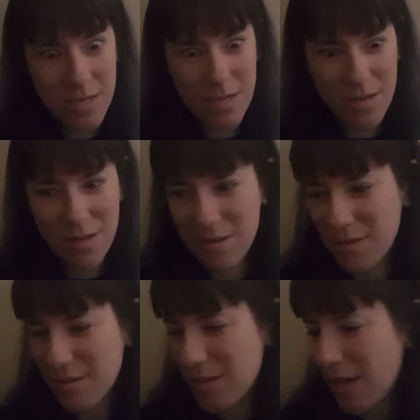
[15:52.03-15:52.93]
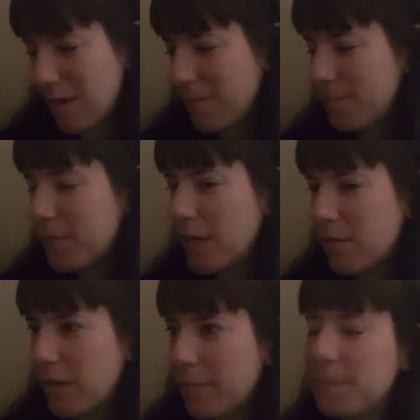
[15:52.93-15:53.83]
Oh, yay.
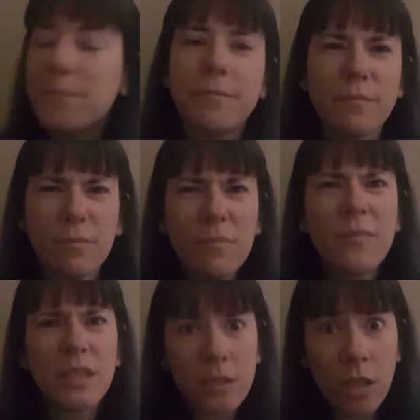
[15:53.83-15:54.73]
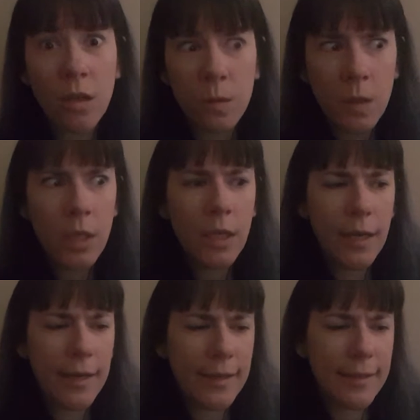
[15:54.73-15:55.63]
Anyway, so,
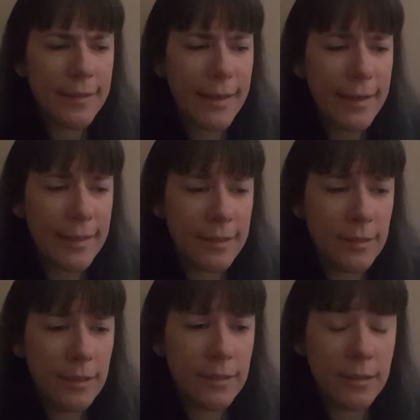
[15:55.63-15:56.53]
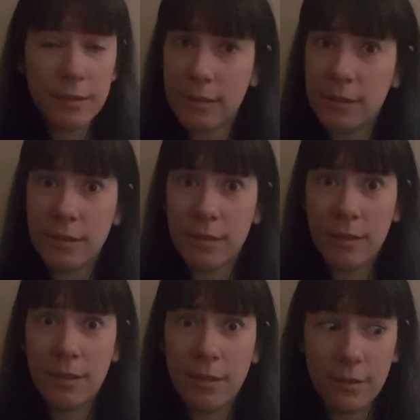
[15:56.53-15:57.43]
yeah, this is,
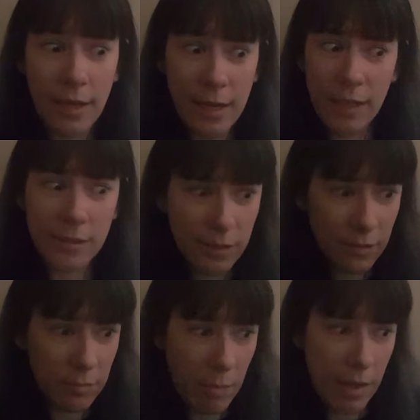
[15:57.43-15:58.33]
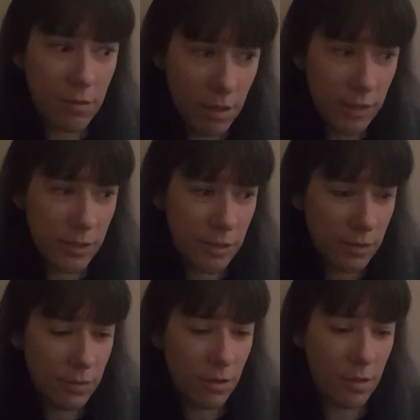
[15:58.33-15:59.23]
I guess, my
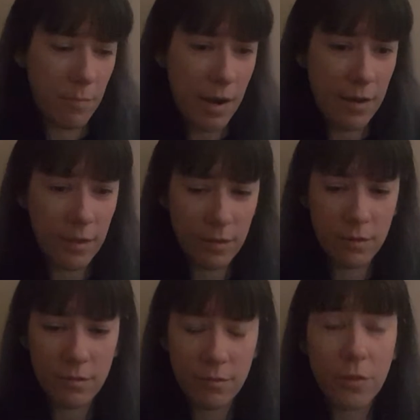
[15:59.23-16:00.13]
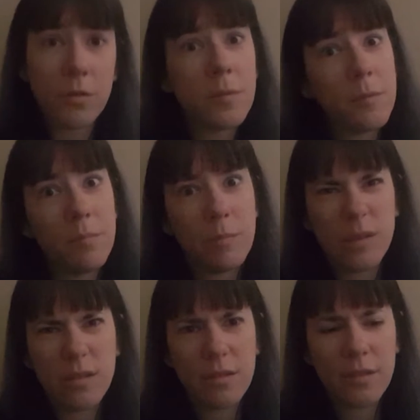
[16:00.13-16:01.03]
thoughts on my first
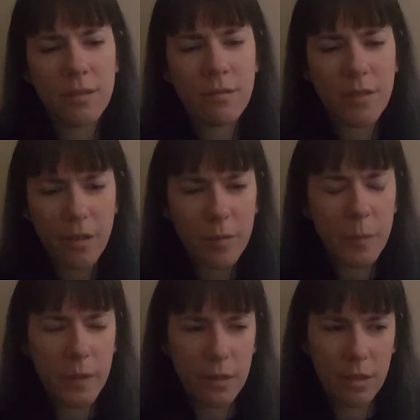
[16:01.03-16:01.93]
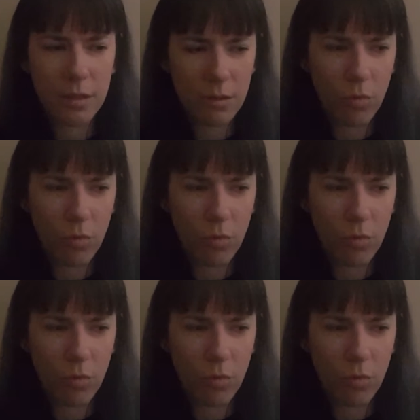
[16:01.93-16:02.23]
month in therapy, that